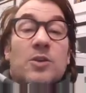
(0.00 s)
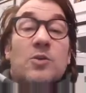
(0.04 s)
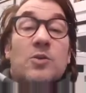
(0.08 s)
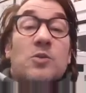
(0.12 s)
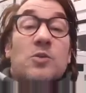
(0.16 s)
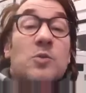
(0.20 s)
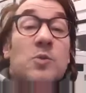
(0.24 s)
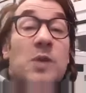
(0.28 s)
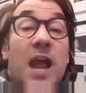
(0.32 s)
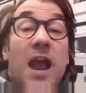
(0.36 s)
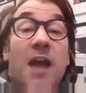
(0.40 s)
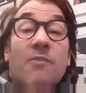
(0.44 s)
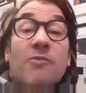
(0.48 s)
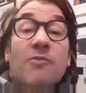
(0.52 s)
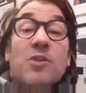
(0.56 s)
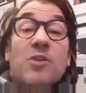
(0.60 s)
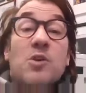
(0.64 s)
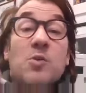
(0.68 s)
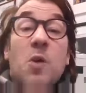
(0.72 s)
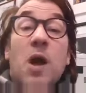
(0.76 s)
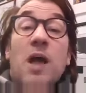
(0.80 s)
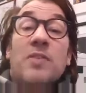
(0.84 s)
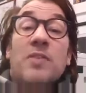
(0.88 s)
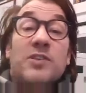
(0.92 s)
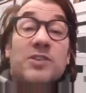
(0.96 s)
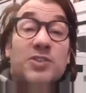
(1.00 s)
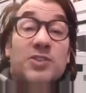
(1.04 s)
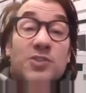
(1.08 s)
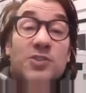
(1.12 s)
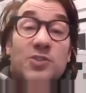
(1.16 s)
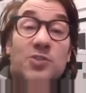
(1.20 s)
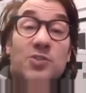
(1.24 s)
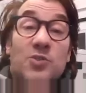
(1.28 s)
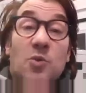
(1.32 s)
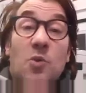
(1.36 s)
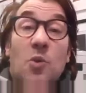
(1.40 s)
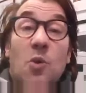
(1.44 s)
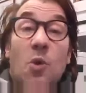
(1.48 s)
you can do whatever you want. This
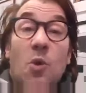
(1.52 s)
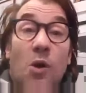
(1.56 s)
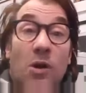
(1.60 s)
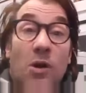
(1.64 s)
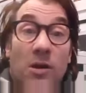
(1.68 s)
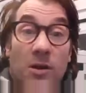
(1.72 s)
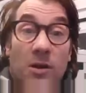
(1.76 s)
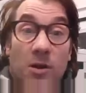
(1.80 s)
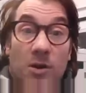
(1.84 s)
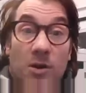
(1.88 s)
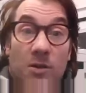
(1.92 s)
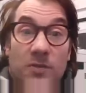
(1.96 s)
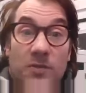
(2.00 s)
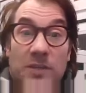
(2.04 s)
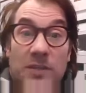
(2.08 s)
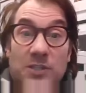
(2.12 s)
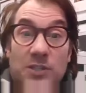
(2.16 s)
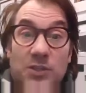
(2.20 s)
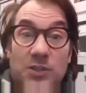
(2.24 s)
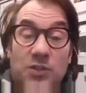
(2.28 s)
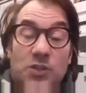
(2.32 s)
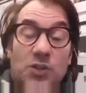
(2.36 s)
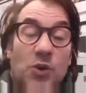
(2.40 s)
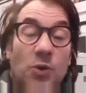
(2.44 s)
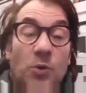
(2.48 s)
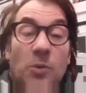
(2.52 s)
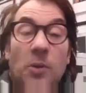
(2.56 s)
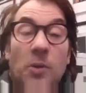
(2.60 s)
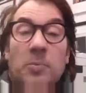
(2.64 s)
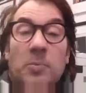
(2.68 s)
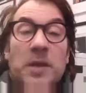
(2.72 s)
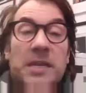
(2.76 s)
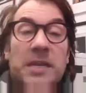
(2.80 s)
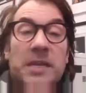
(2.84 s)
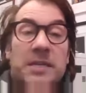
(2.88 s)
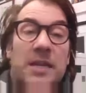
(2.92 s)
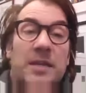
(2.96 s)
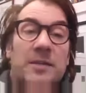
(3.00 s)
is your
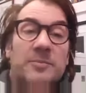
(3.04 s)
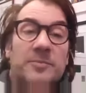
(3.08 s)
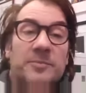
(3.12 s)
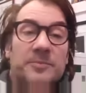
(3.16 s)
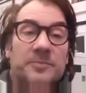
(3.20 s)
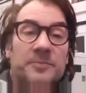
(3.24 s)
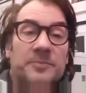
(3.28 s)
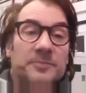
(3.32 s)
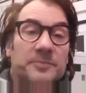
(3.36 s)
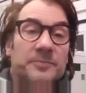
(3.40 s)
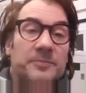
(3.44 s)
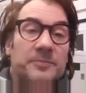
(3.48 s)
opinion.